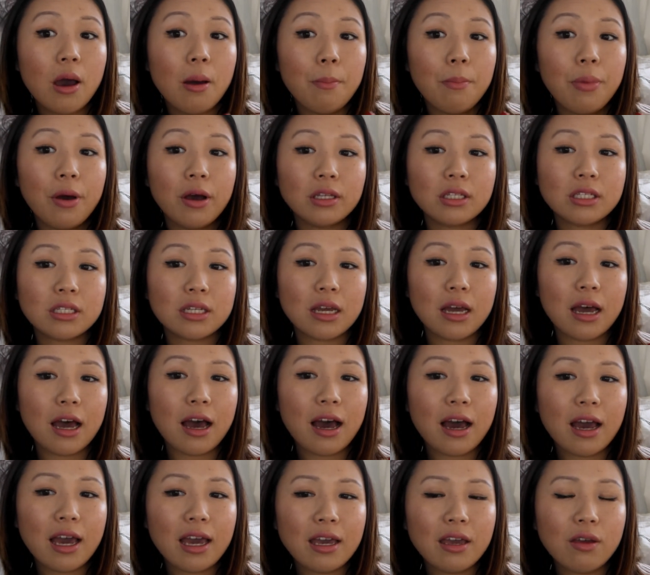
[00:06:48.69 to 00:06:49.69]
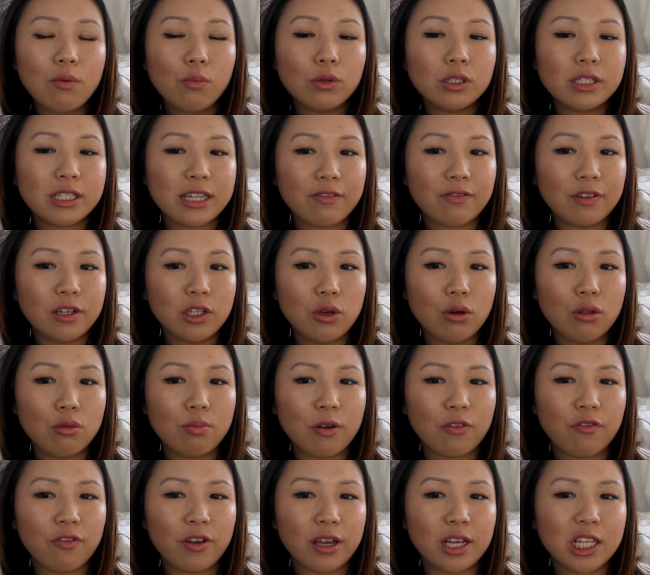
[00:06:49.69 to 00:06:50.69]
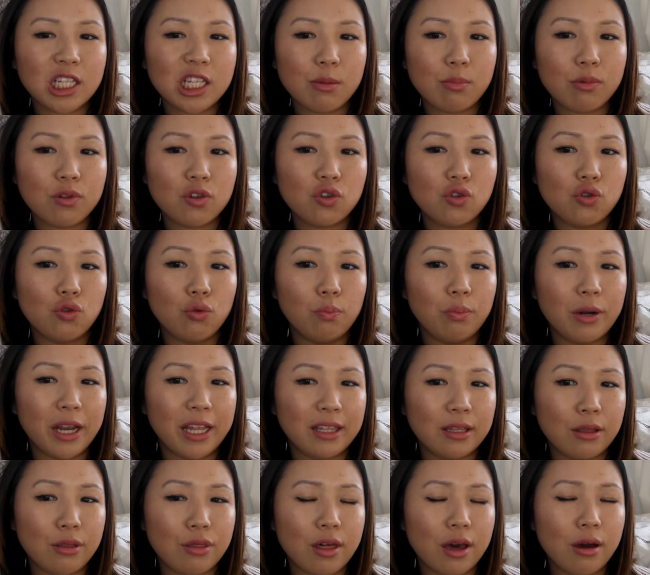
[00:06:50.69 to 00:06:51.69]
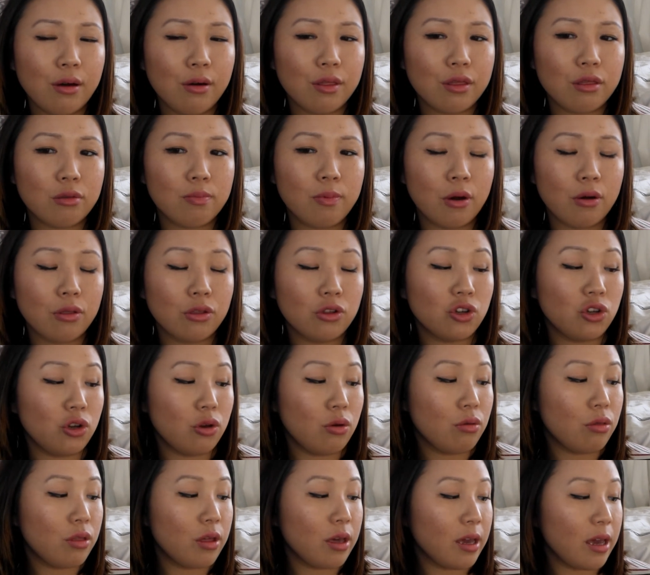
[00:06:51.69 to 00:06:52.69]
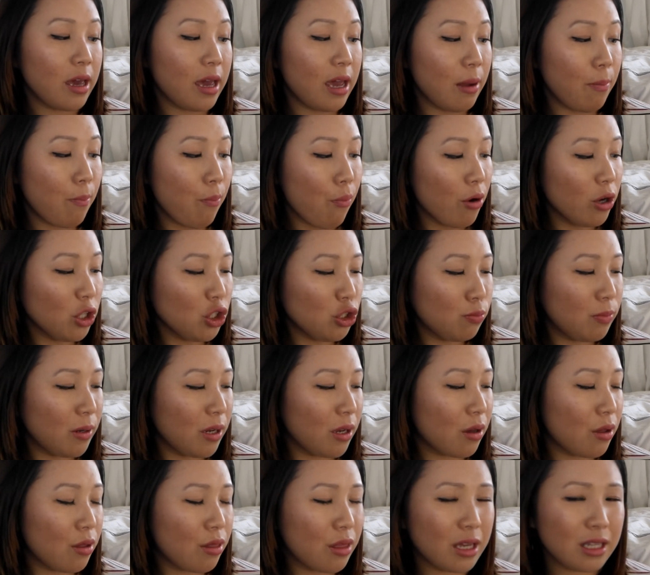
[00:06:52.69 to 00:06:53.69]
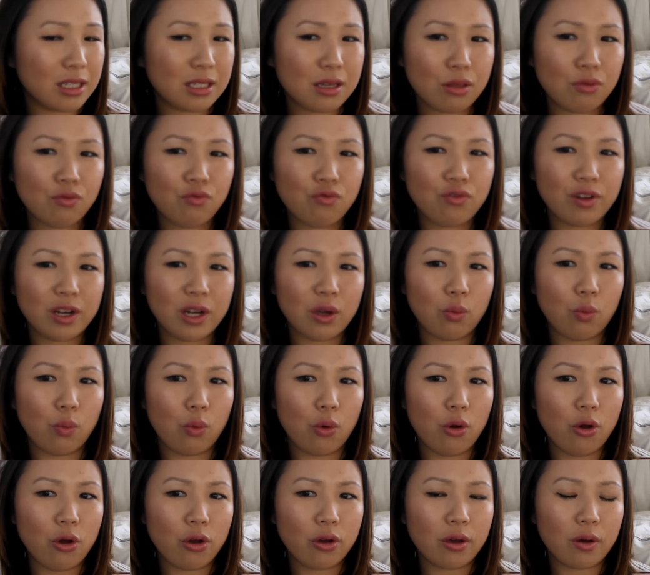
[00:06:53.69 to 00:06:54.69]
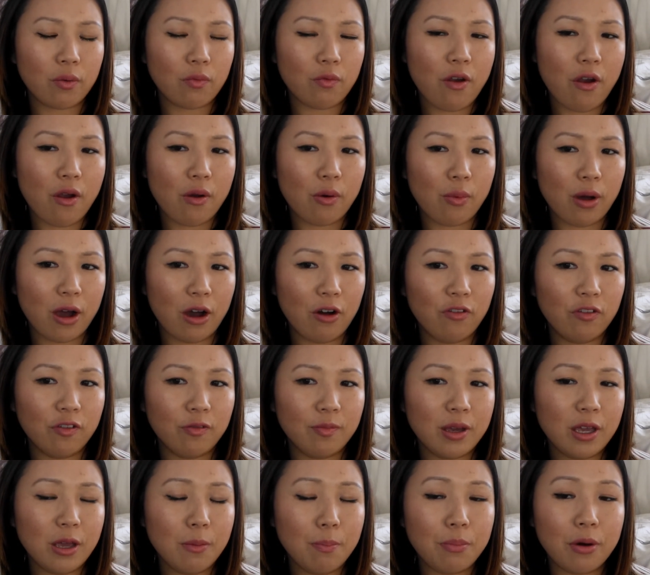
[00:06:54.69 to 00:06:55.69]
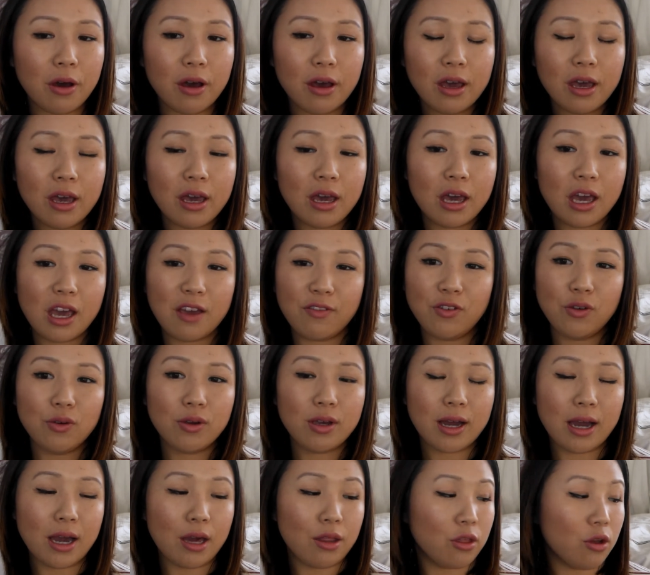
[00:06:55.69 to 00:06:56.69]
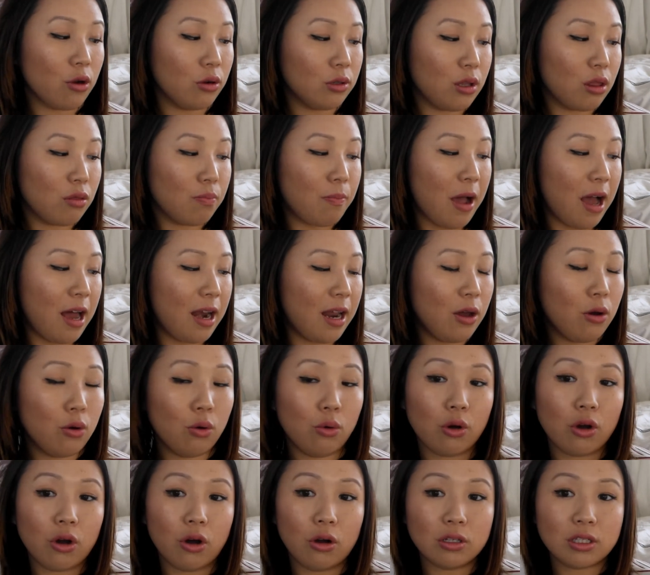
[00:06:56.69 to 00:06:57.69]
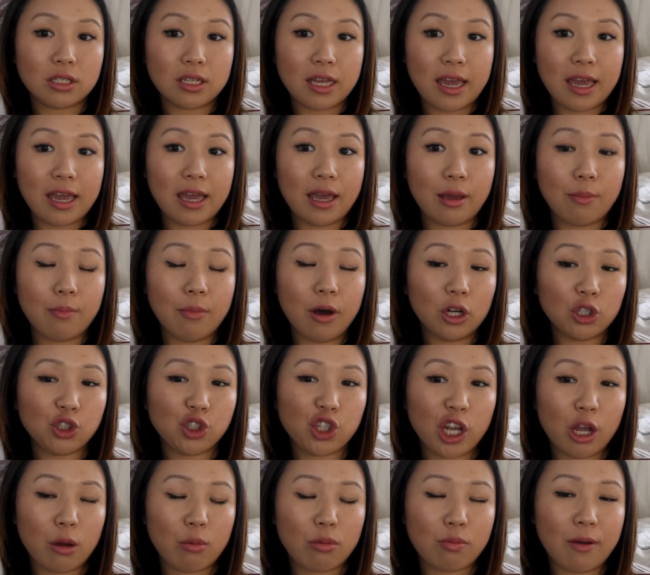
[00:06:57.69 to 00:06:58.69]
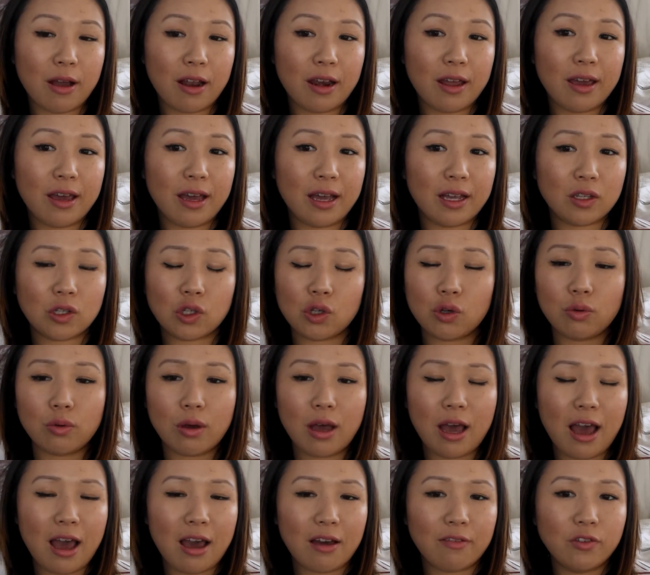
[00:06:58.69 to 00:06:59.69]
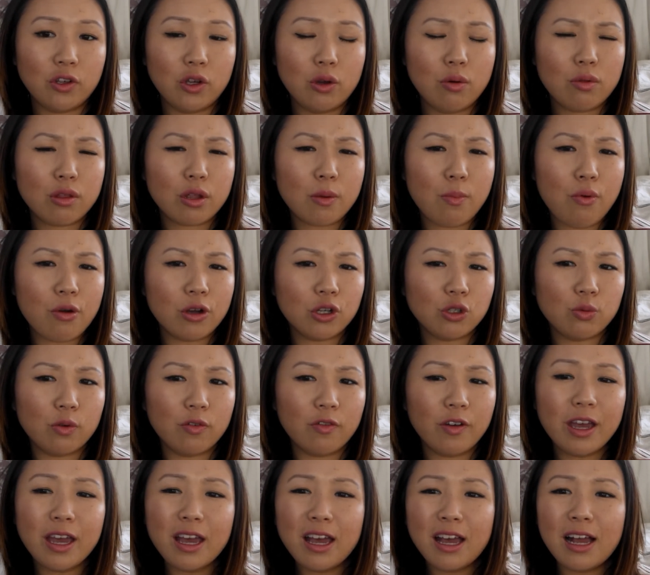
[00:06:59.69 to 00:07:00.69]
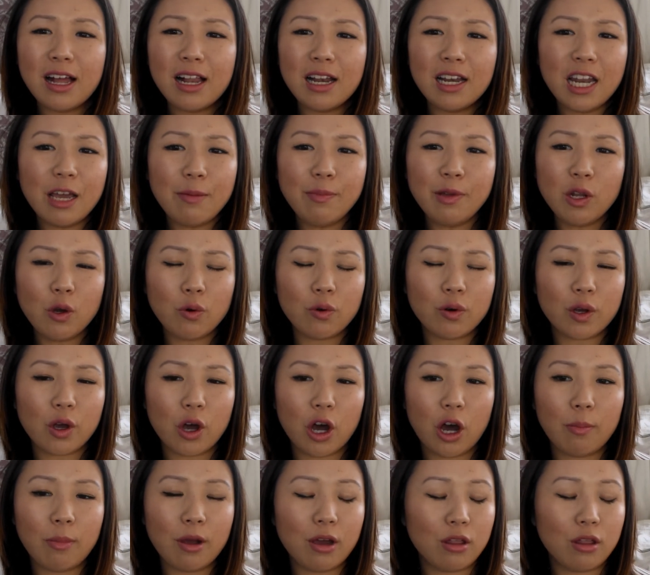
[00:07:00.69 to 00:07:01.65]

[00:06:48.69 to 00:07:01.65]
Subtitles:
But I would definitely use my fingertips to blend this out as opposed to using a brush, because it doesn't really work very well for me. But if you guys got this palette or got a Marc Jacobs palette and you have used a brush with it, let me know in the comments,